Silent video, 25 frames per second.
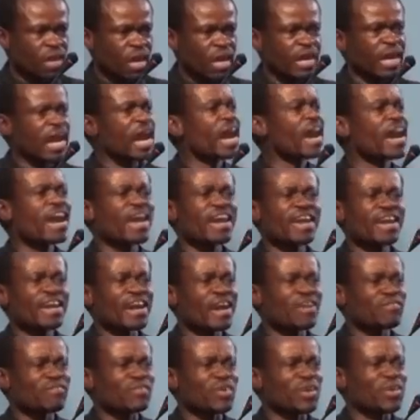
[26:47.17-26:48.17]
And I
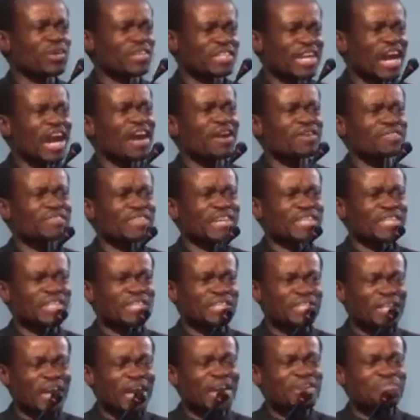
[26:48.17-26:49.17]
have no doubt that
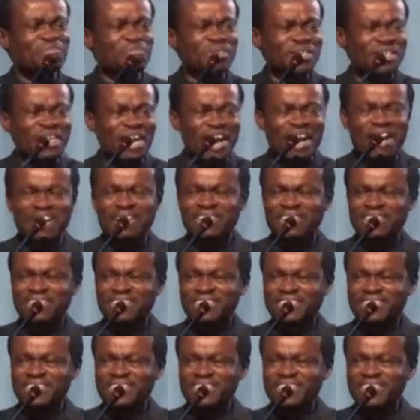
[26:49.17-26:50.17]
it can be
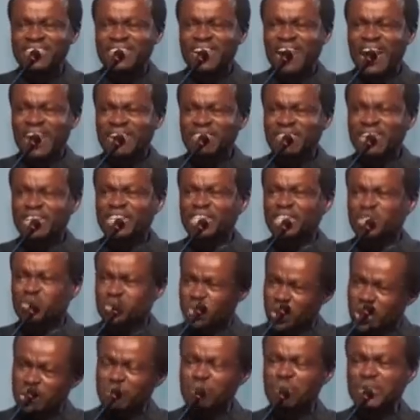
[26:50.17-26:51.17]
done and that
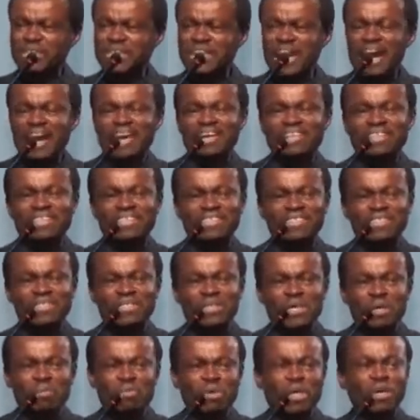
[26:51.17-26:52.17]
it will be done,
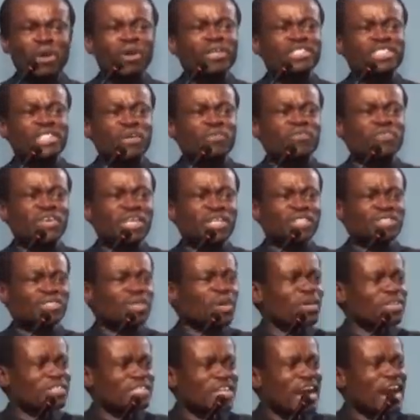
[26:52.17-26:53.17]
because if it is
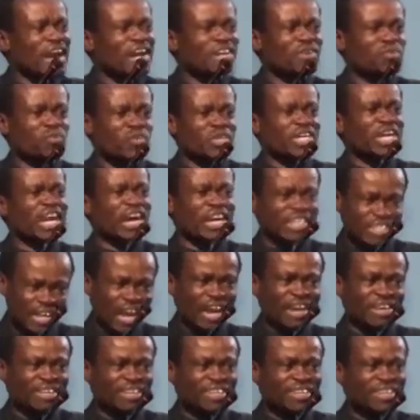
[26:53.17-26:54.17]
not done, we are
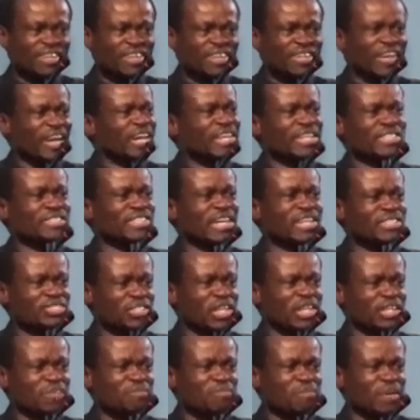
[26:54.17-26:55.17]
done. Ladies and
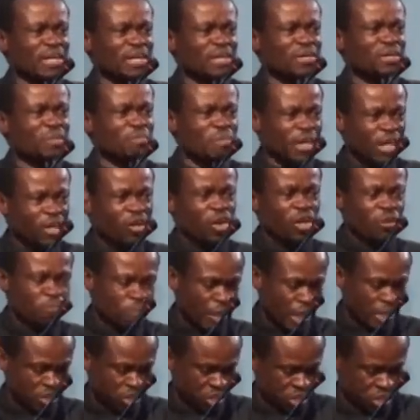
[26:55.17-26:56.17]
gentlemen, may God
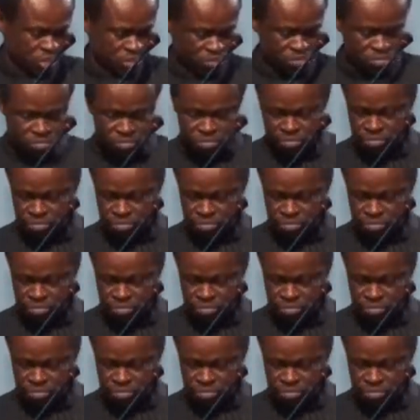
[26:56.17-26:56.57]
bless you.